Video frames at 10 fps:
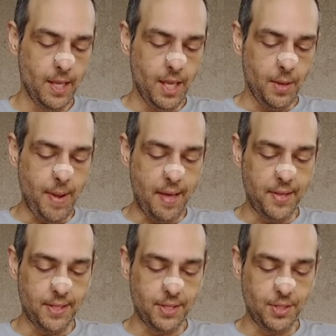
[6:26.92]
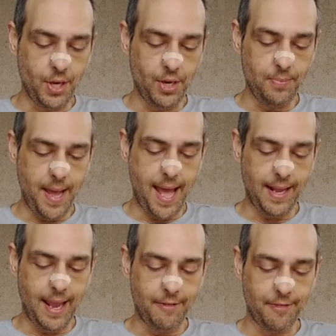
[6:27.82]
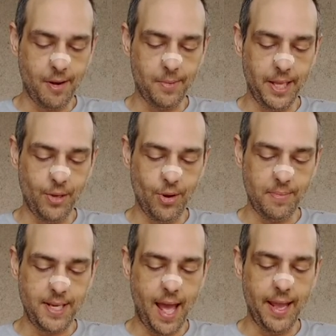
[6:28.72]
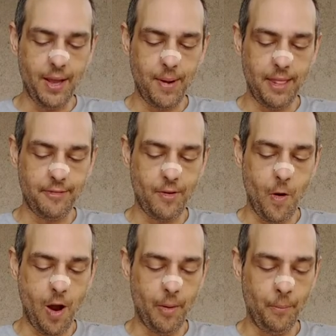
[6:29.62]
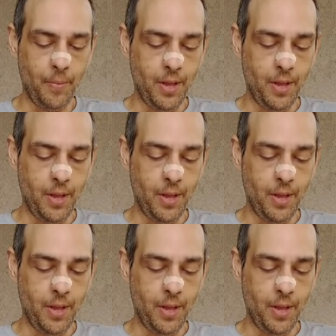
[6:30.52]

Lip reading: Mathis turned back and firmly gripped Taya by the forearm.